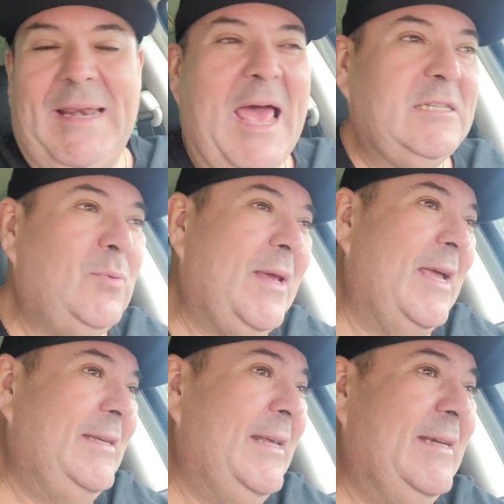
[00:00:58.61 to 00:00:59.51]
Last week
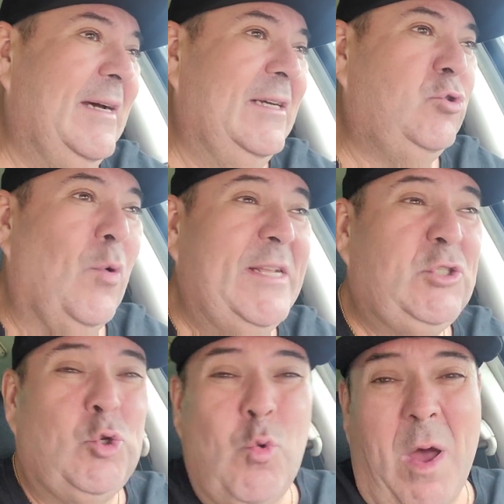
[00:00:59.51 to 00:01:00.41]
I did uh,
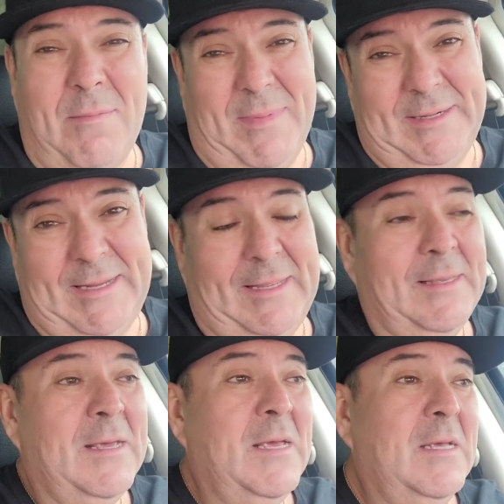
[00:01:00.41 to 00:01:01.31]
22 on Monday,
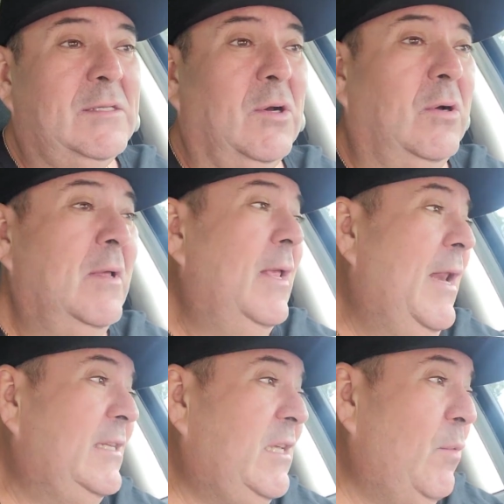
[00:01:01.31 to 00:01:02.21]
so
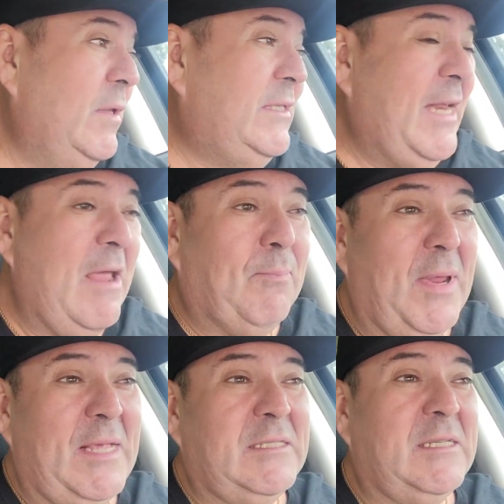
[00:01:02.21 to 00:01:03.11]
let's see what today
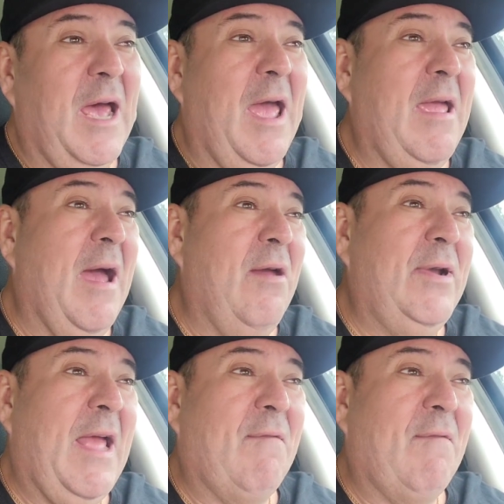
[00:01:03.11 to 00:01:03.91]
brings. I, I already